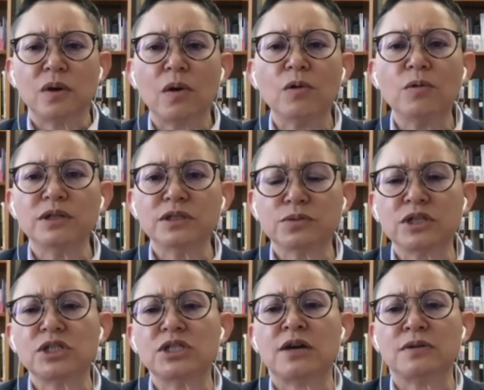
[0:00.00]
always
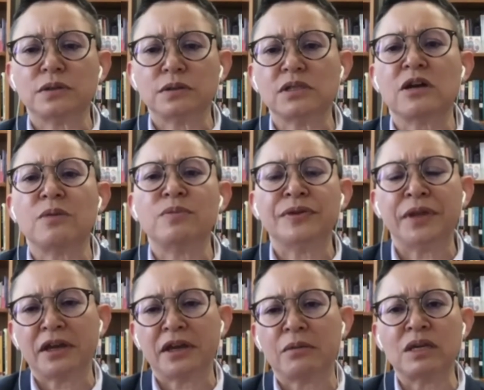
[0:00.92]
reach out to someone
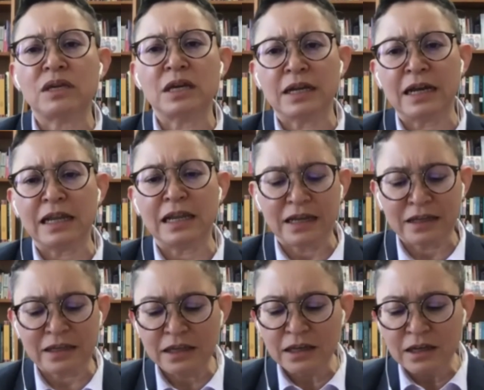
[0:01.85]
that can be an ally.